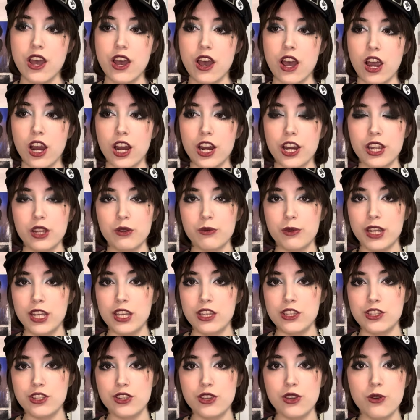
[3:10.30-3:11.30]
are a good
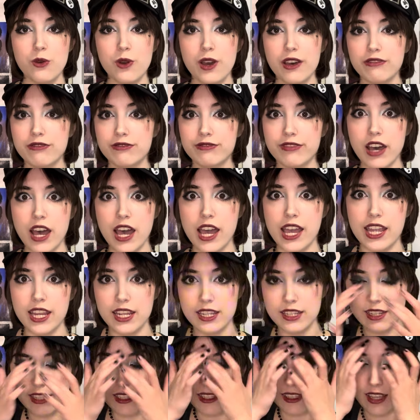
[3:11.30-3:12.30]
one to
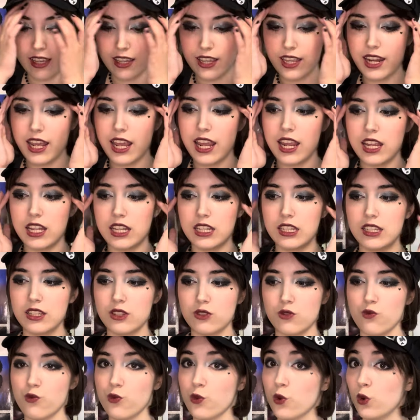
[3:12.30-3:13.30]
find secondhand.
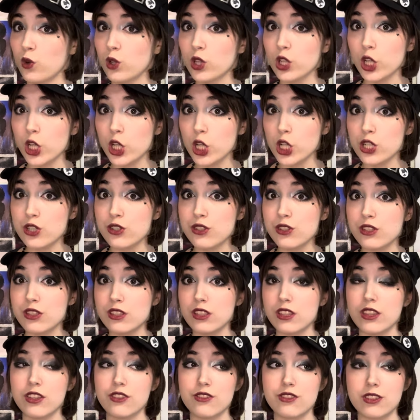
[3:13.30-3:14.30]

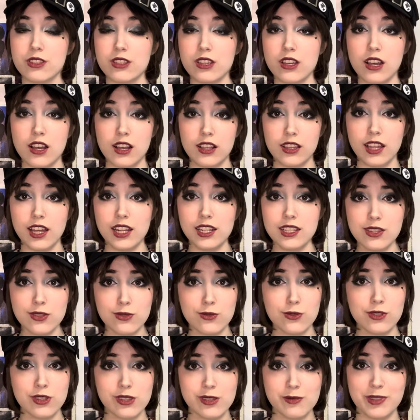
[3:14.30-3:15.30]
Rulers. There's a lot of
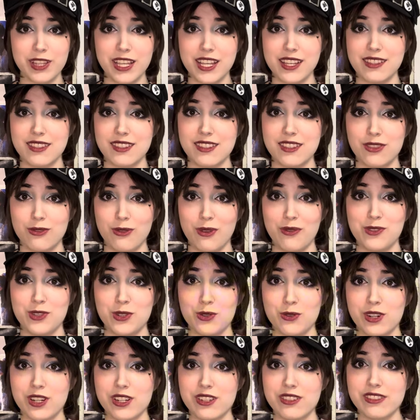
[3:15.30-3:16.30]
school supplies at thrift
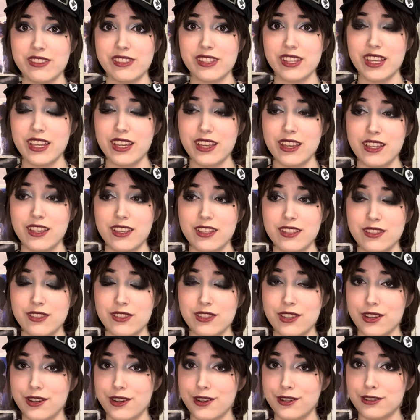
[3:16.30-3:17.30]
stores.
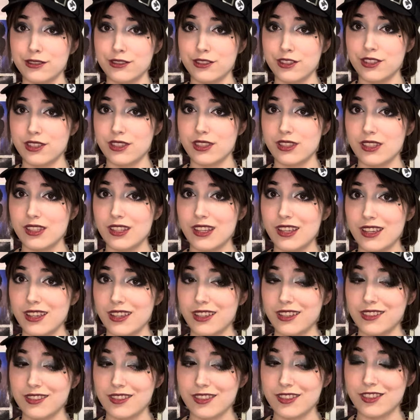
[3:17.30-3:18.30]
So just
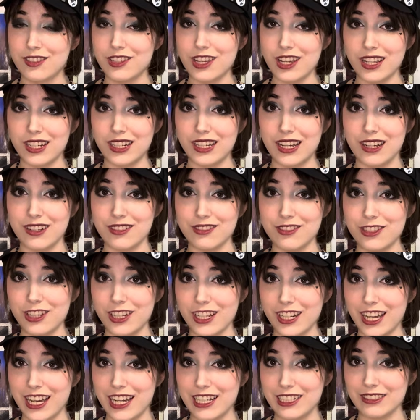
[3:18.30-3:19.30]
check it
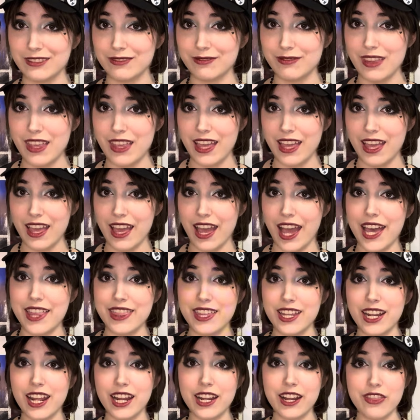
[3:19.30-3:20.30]
out. And
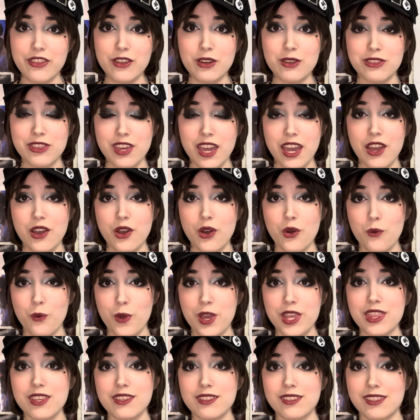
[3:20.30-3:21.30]
then another thing
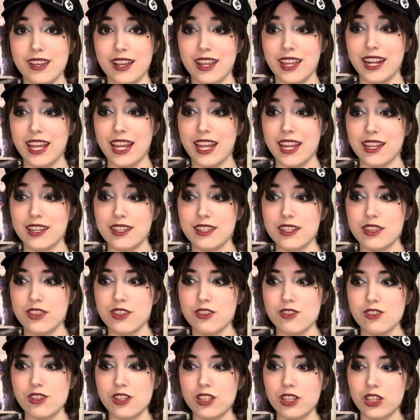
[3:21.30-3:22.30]
with secondhand,
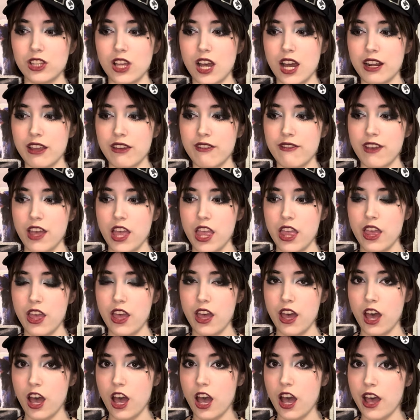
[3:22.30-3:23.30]
there's a lot of
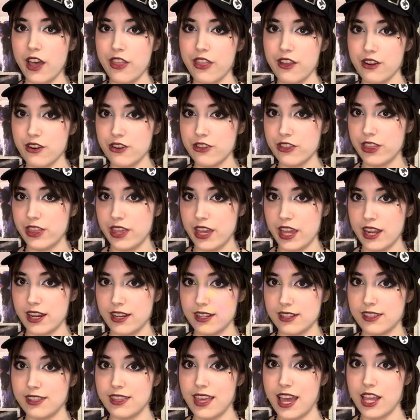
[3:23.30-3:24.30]
other
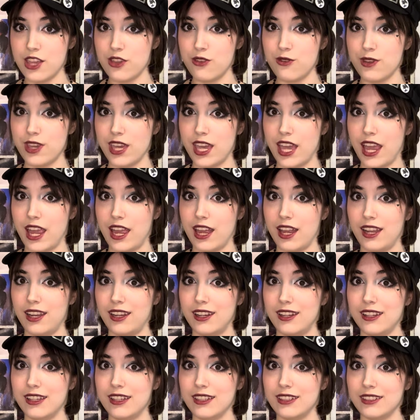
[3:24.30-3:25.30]
things that you
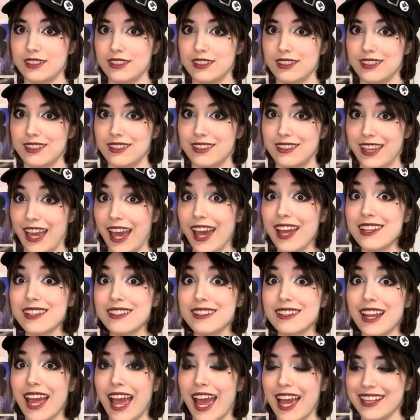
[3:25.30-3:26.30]
can get
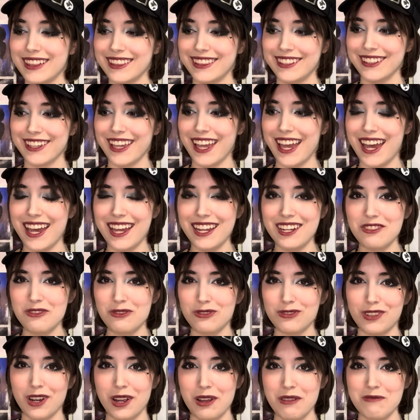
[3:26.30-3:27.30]
and look at
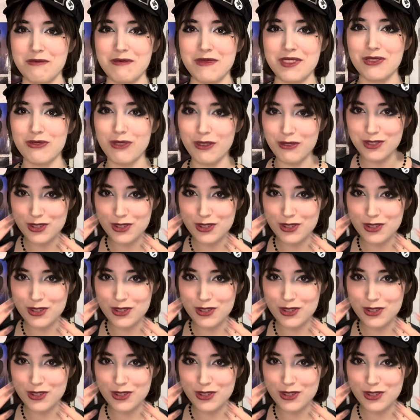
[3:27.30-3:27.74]
from thrift